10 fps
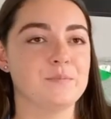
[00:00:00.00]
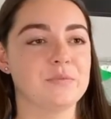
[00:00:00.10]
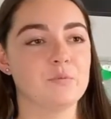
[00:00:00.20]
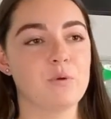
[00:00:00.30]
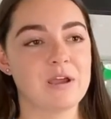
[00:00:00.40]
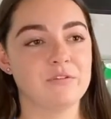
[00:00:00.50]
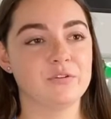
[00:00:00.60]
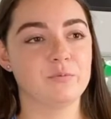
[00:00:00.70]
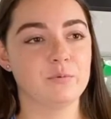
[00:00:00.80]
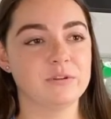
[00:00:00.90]

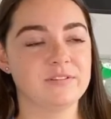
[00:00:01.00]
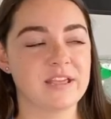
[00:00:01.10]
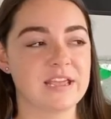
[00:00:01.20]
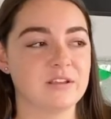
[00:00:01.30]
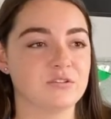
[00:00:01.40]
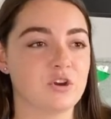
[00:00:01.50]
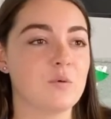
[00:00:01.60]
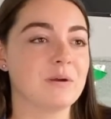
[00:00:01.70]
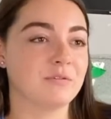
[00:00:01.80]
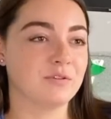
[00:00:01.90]
Whereas we would say
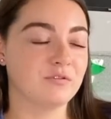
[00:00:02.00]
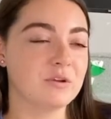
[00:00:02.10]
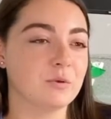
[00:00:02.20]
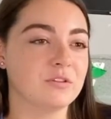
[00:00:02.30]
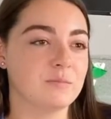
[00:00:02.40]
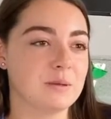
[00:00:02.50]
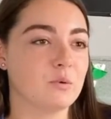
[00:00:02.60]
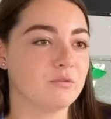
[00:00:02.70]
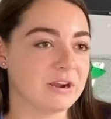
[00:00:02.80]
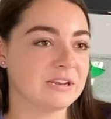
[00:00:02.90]
come every 3 months a bit
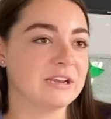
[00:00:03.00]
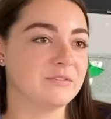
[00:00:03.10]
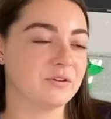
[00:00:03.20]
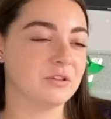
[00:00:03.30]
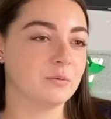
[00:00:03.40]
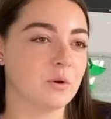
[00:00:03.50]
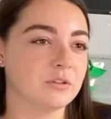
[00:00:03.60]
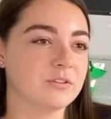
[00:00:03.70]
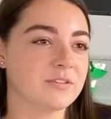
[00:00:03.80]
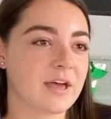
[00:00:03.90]
more regularly for the
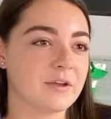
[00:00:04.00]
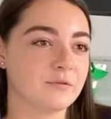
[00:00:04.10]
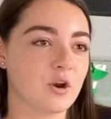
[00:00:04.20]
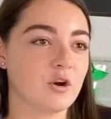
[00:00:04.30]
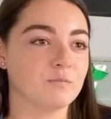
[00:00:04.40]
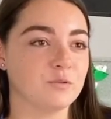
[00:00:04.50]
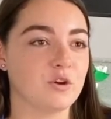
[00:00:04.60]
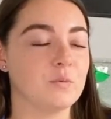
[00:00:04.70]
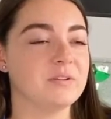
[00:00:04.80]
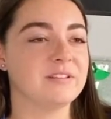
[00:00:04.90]
ones that have got
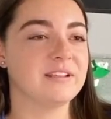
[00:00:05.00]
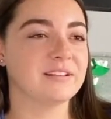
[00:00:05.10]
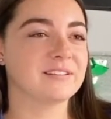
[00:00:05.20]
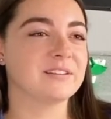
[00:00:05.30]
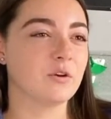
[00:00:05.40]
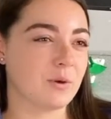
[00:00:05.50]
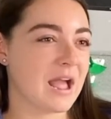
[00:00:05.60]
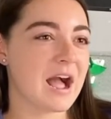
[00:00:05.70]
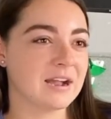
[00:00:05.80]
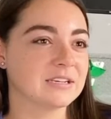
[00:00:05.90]
gum disease that's still quite
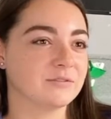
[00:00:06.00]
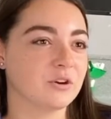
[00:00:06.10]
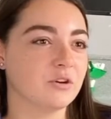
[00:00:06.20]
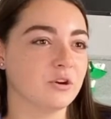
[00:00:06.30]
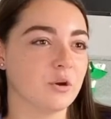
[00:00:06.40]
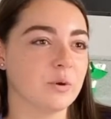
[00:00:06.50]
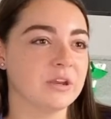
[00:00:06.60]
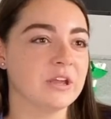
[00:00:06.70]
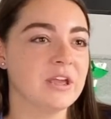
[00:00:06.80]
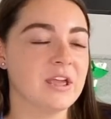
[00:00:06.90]
active and
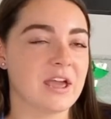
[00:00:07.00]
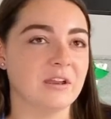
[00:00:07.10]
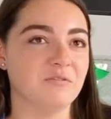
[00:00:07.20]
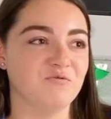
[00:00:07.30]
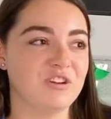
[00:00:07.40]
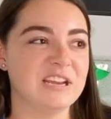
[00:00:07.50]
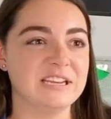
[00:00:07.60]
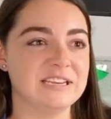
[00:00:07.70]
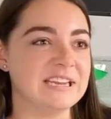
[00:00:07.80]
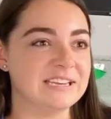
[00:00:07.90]
ongoing and
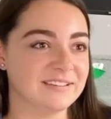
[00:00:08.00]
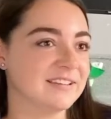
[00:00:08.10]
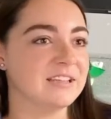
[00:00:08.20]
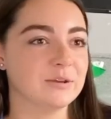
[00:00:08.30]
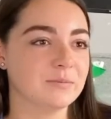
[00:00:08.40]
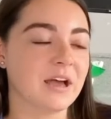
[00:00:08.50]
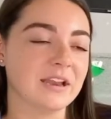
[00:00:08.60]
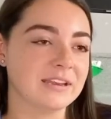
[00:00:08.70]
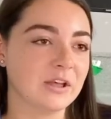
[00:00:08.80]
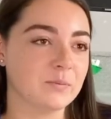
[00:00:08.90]
really need to see them
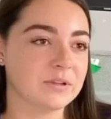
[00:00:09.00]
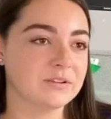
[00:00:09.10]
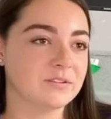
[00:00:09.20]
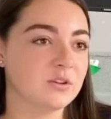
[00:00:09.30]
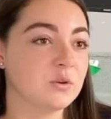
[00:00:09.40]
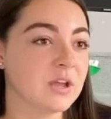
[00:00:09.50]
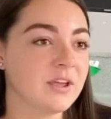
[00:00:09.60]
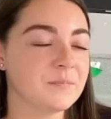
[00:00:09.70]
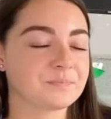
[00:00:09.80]
that little bit sooner.